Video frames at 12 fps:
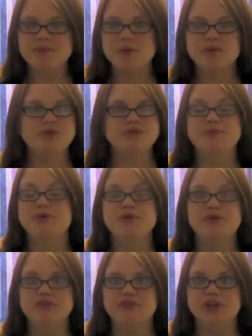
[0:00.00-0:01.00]
which was
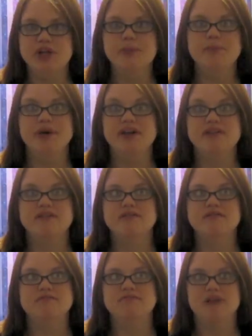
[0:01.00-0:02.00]
beautiful, but
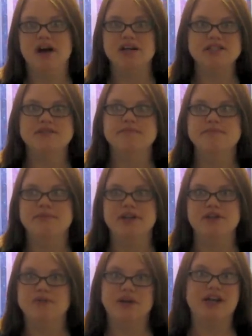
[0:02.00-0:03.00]
awesome
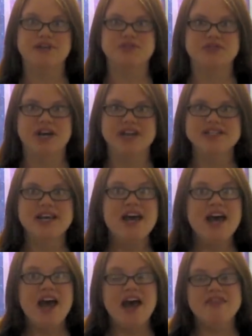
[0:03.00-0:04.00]
and great exercise.
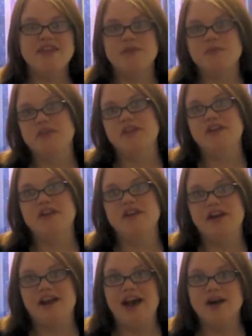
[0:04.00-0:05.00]
And then within
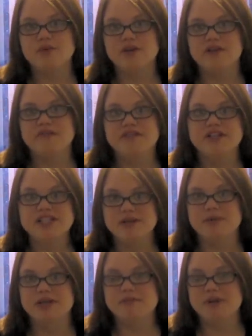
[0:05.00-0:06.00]
an hour, Vince had
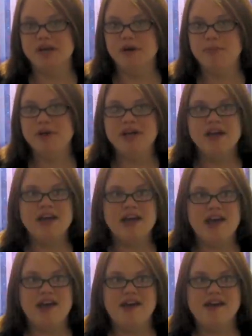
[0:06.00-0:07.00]
picked me up,
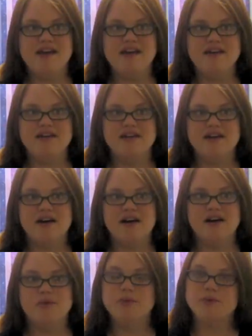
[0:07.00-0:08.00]
and
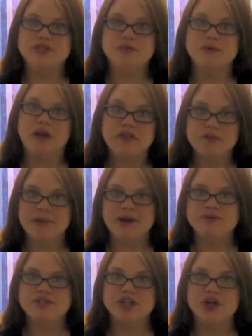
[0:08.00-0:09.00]
we went to another
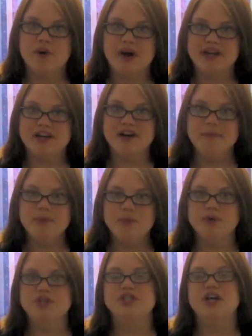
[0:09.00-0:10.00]
mountain to go hike up,
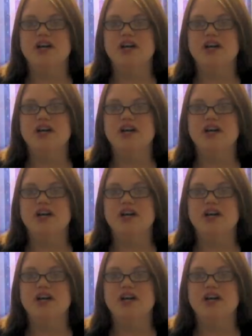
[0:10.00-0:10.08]
which